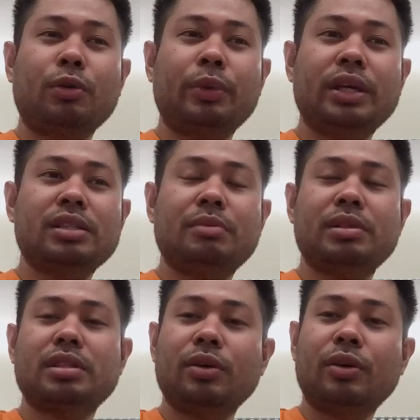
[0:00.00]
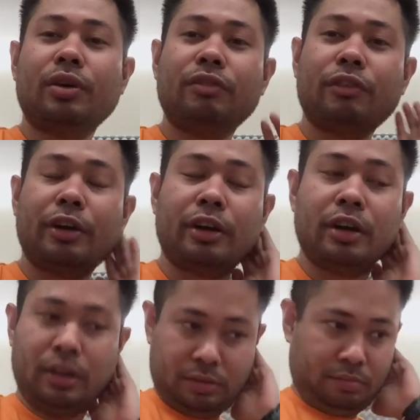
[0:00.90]
weeks naman siguro for
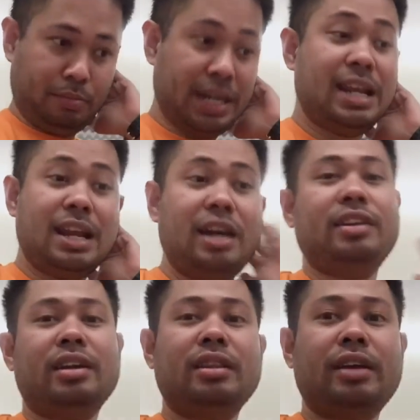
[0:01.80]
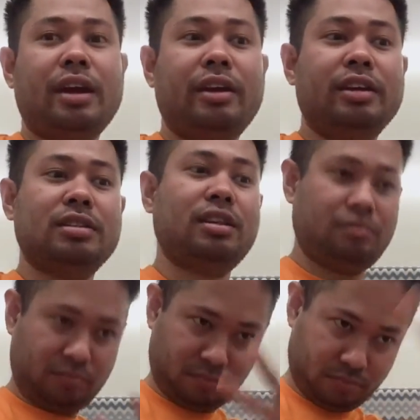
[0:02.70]
Manila and other areas like
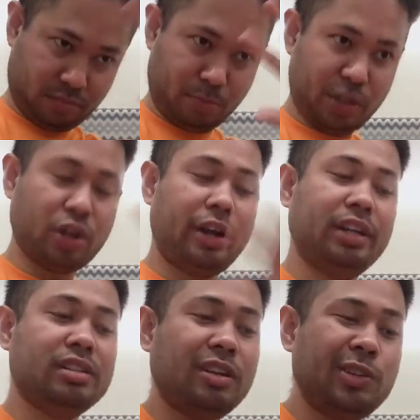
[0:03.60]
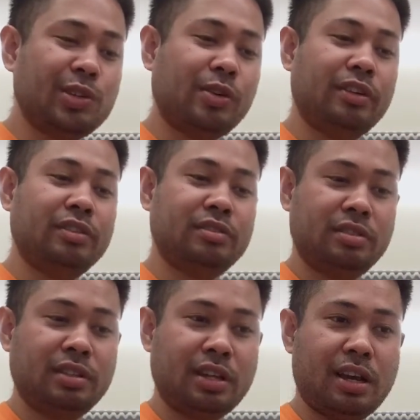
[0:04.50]
majority sa Luzon
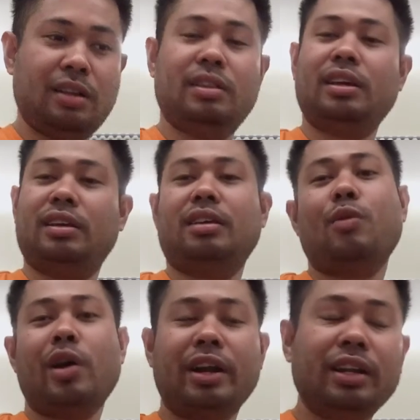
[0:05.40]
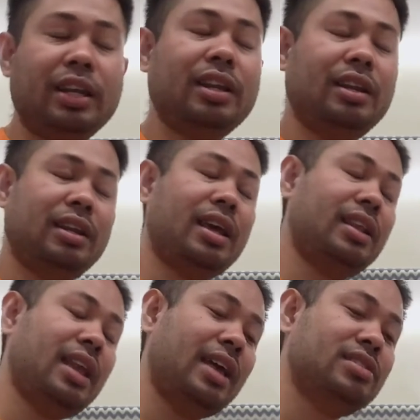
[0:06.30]
na nag-quarantine and
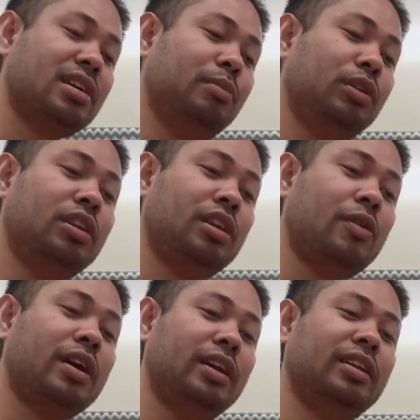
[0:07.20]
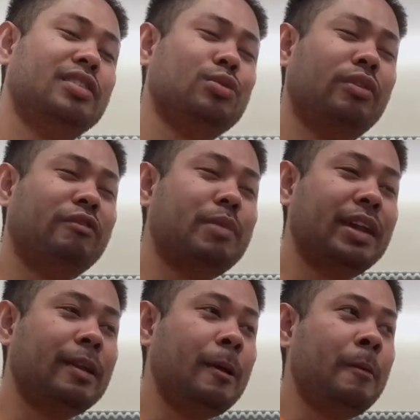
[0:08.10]
enhanced community quarantine. So we've
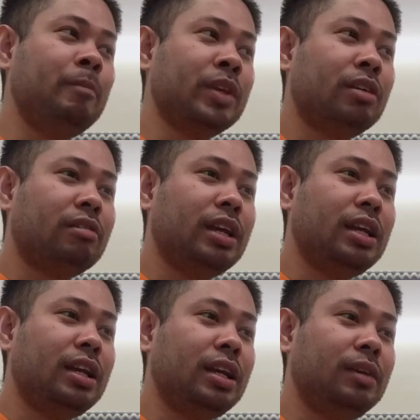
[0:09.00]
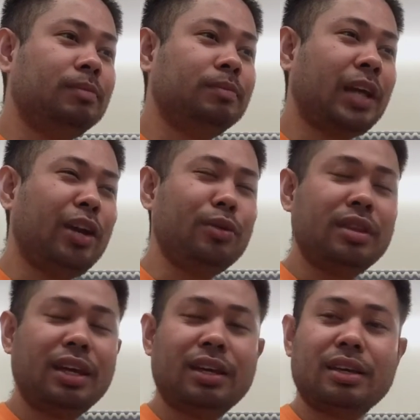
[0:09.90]
been really, I don't
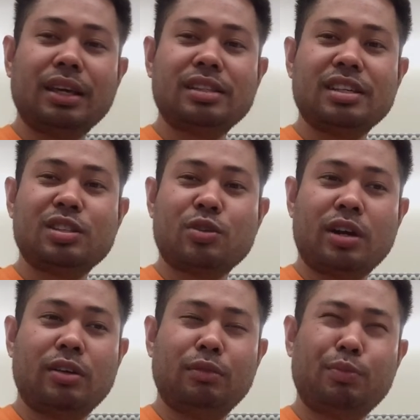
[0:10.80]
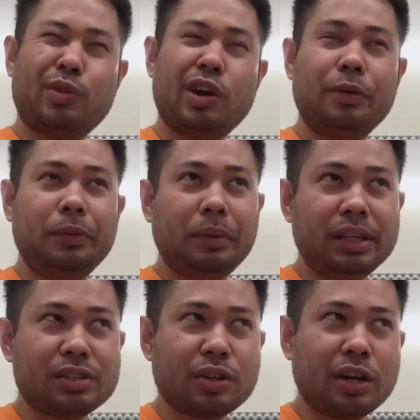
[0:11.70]
think it's a struggle, probably
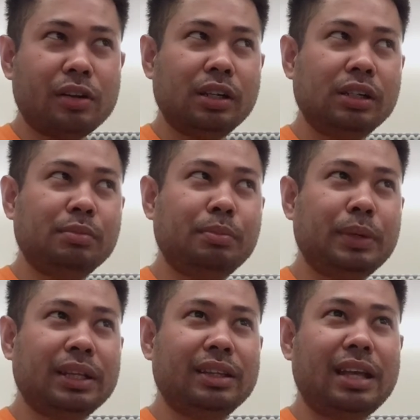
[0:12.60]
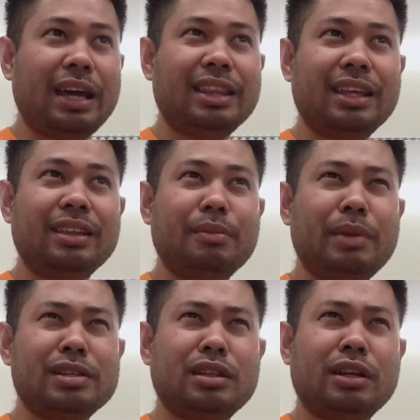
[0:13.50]
struggle, but I think the
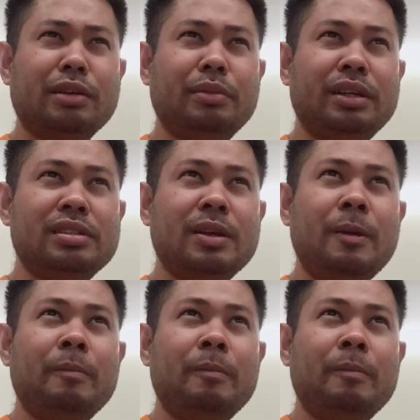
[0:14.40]
best term is,